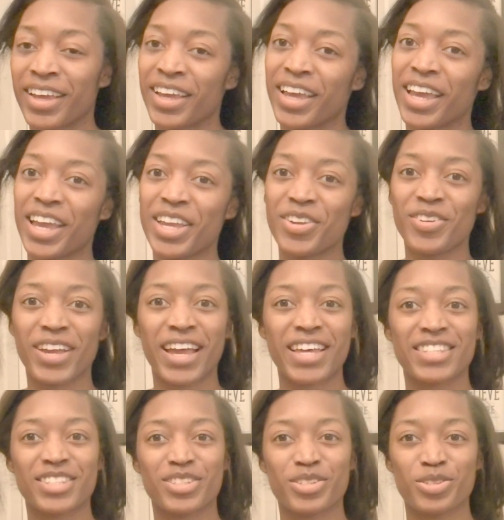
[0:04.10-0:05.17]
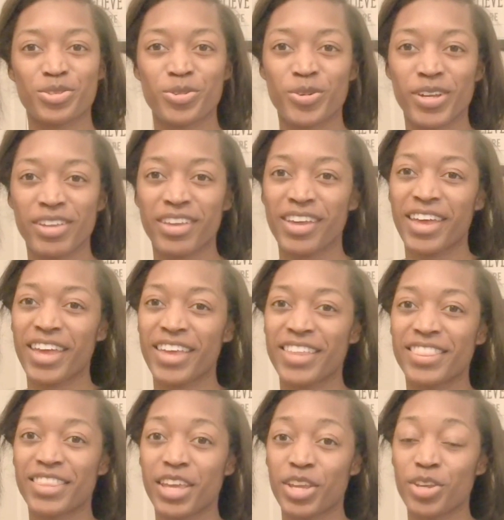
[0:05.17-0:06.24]
Hey you guys, it's Toya
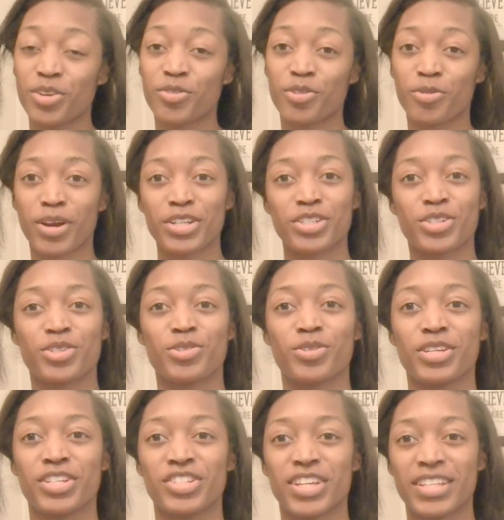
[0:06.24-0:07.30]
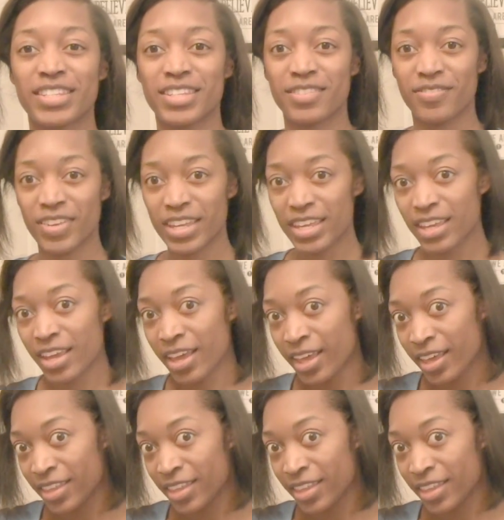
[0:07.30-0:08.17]
and thank you for watching Toya JTV.